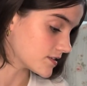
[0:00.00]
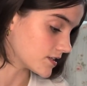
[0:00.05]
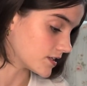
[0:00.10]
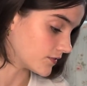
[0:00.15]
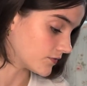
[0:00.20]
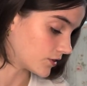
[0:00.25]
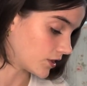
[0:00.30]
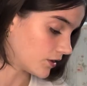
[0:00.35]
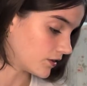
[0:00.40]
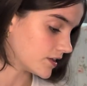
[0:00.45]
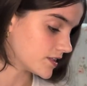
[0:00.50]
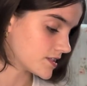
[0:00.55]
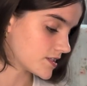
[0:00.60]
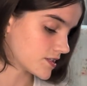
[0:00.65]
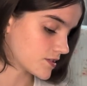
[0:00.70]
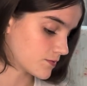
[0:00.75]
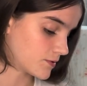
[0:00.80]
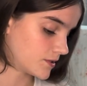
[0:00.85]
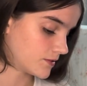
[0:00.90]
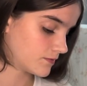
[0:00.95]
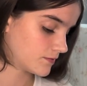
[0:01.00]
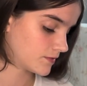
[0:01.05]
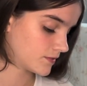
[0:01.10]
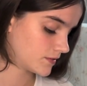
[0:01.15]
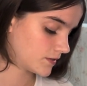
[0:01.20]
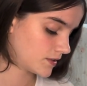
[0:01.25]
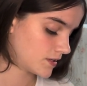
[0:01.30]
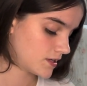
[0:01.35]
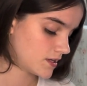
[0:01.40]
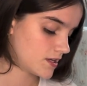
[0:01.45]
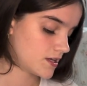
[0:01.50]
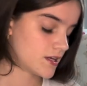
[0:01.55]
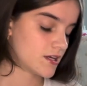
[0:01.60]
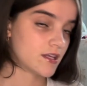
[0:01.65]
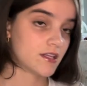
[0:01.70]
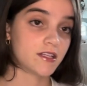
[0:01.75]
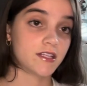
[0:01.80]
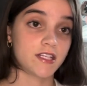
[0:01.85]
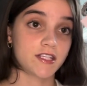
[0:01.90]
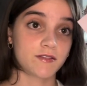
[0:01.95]
is a different, okay, it's this one.
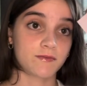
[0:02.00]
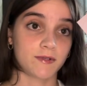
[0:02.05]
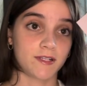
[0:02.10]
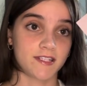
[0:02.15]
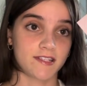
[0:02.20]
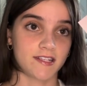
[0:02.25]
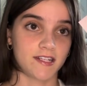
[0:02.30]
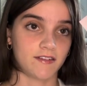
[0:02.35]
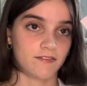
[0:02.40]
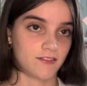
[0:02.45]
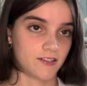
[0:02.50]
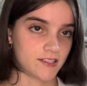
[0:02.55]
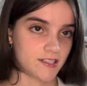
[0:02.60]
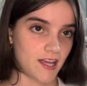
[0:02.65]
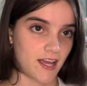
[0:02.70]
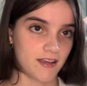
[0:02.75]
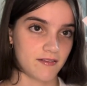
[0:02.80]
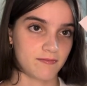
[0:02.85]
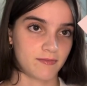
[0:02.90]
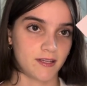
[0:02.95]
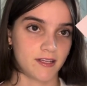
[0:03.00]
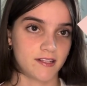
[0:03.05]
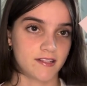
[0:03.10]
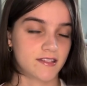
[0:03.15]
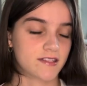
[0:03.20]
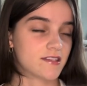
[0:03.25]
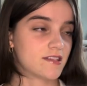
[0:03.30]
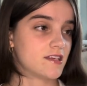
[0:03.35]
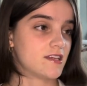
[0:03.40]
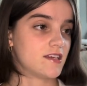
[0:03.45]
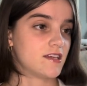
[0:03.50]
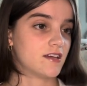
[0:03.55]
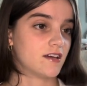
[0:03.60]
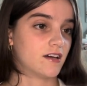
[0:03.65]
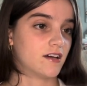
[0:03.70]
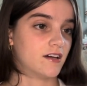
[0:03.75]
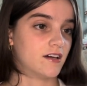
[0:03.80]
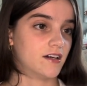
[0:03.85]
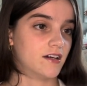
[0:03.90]
This one is a different type. It's the